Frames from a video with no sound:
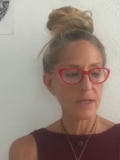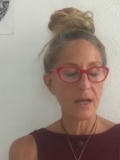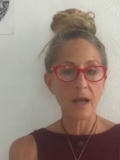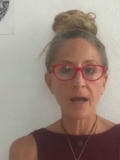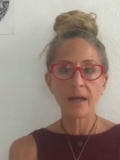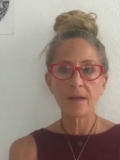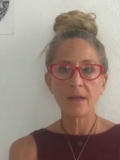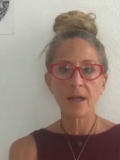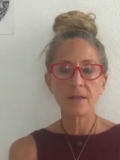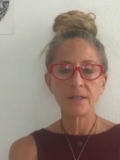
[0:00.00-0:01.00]
And I got
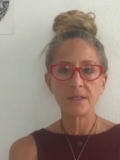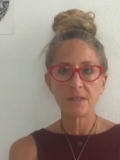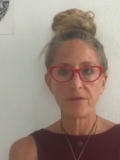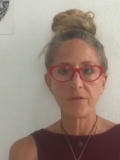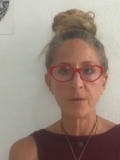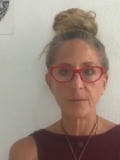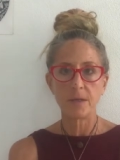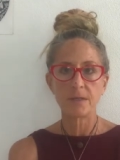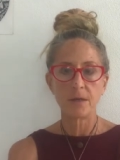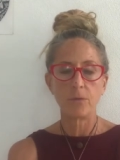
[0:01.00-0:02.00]
that list from
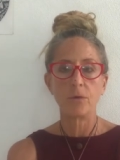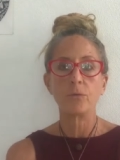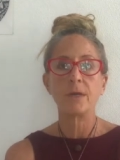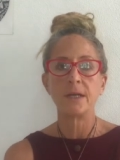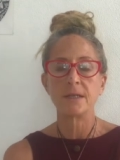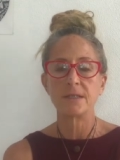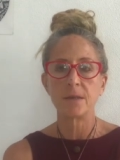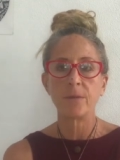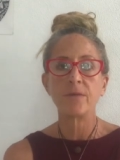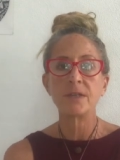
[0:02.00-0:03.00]
reading some
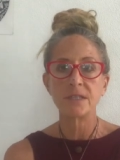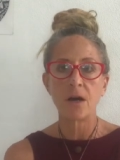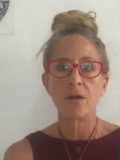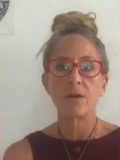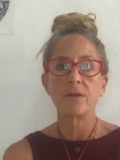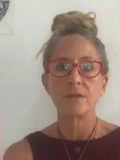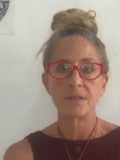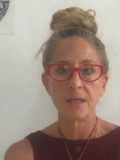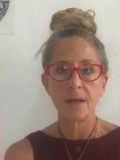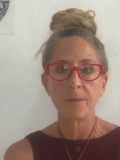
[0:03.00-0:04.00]
of these articles
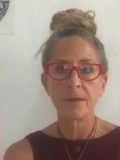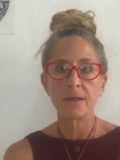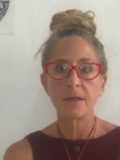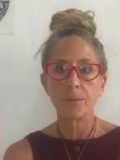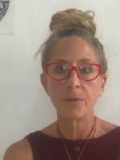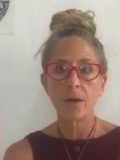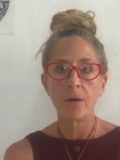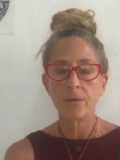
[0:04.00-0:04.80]
that I'm linking below.